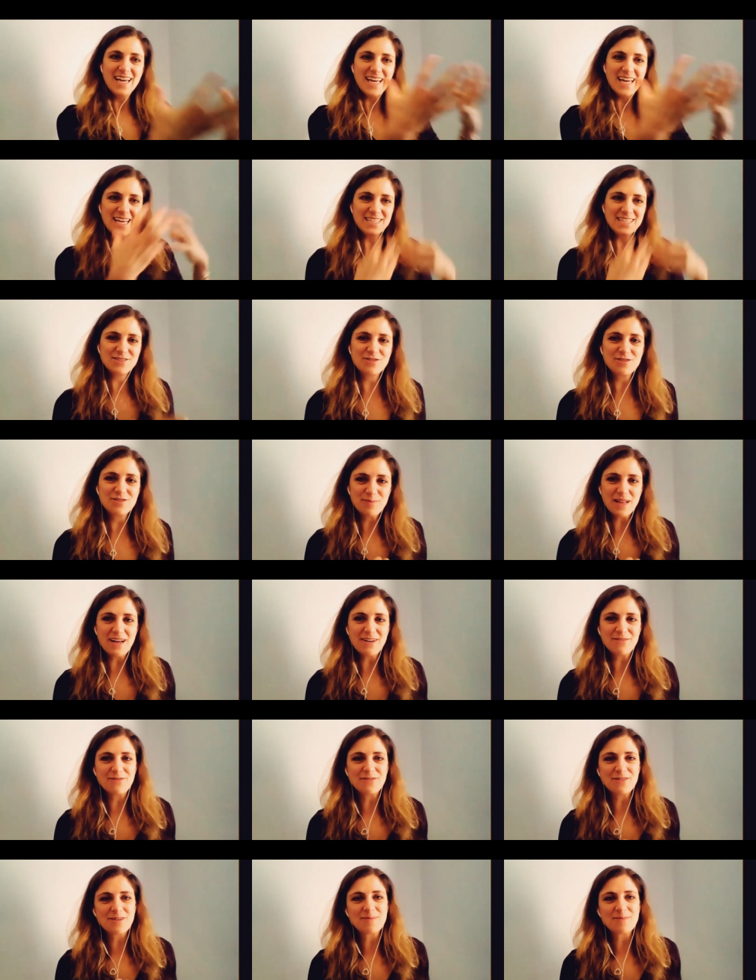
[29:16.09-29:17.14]
into the
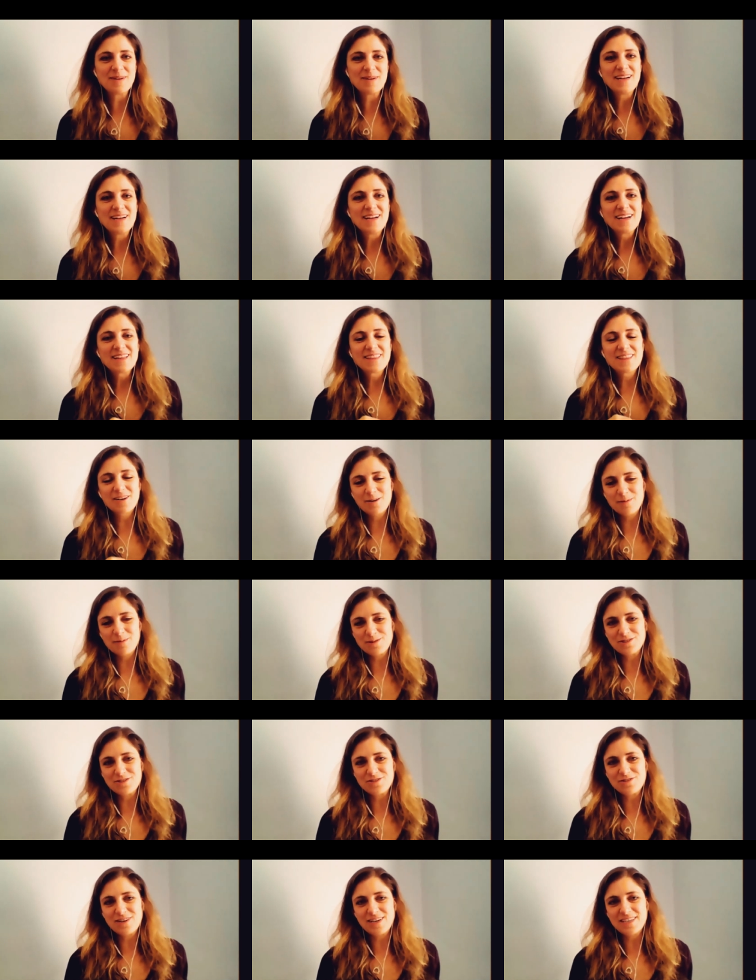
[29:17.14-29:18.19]
platform, the
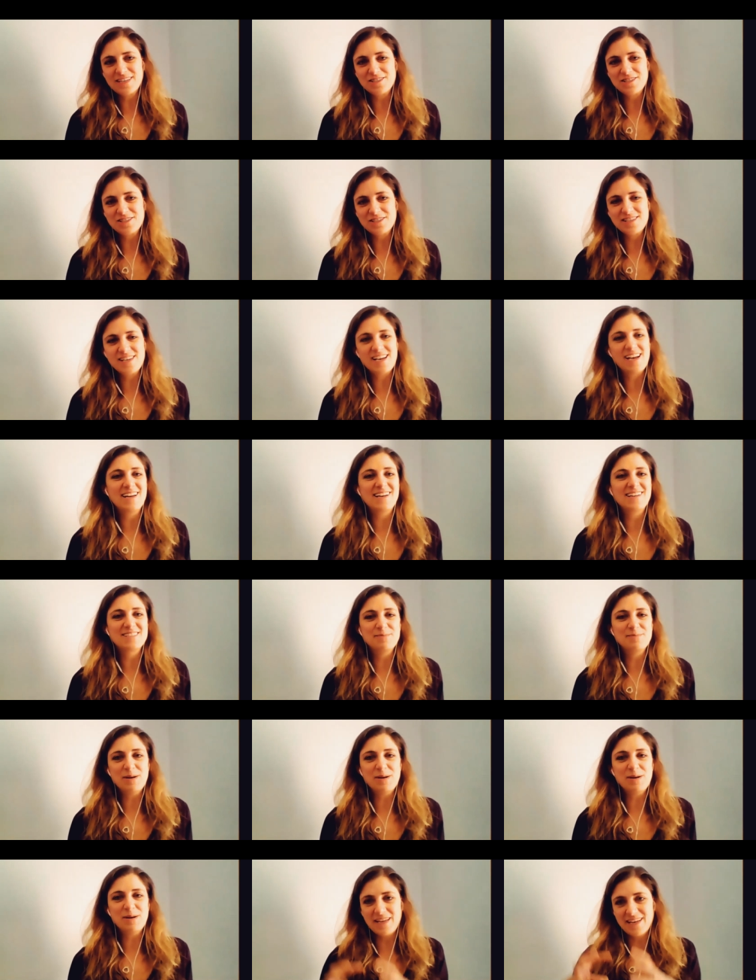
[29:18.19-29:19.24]
commercial strategy side is
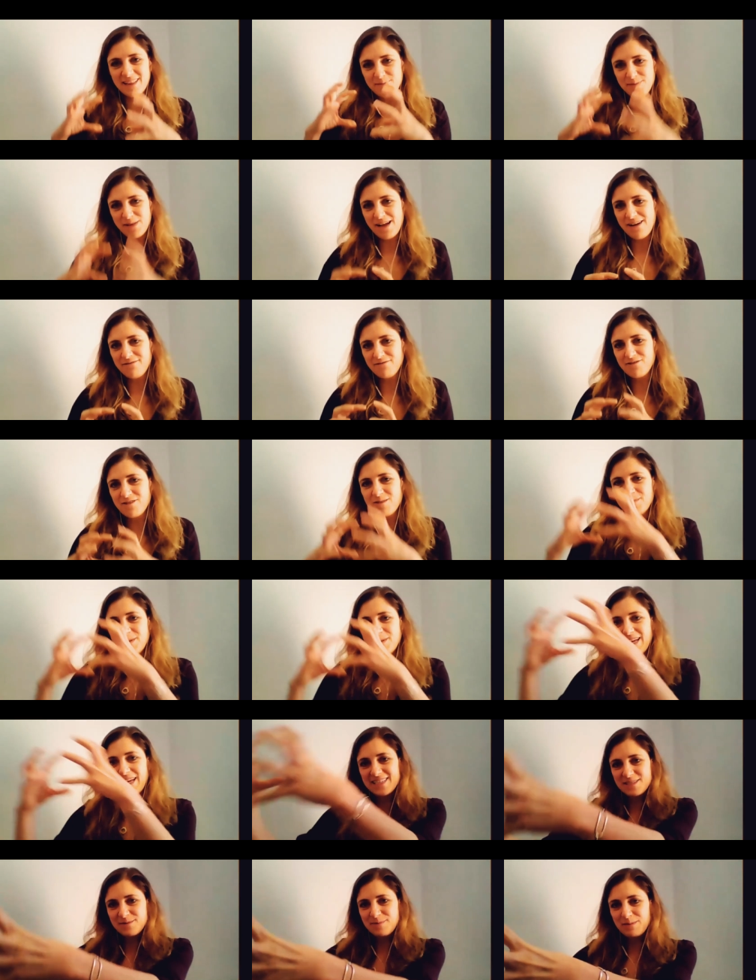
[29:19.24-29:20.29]
about getting the platform
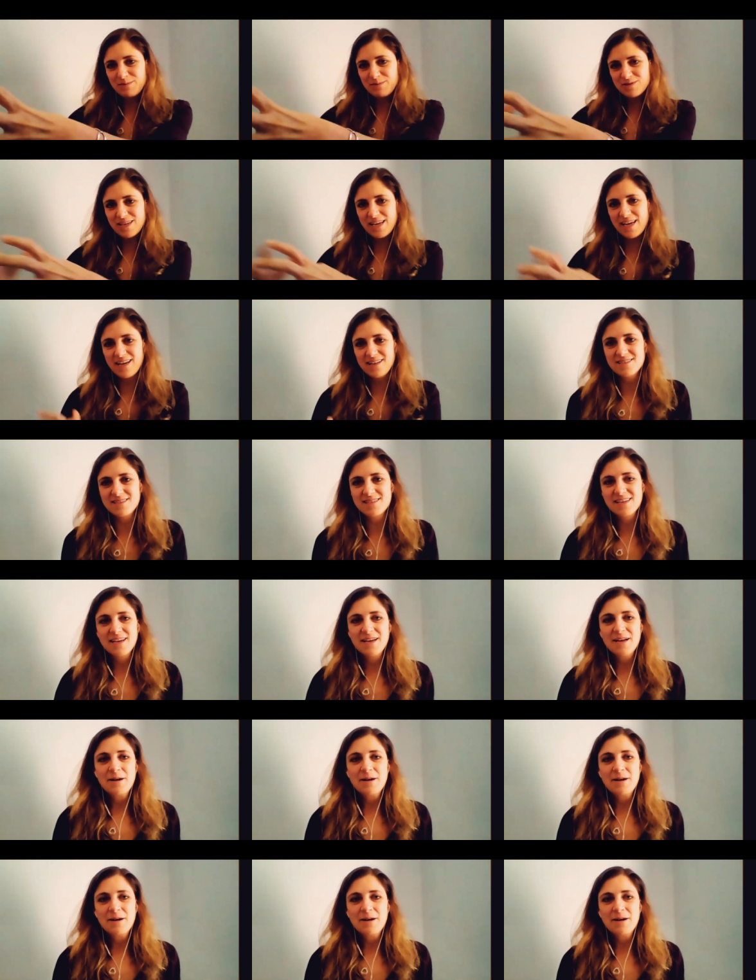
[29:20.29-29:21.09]
into people's hands.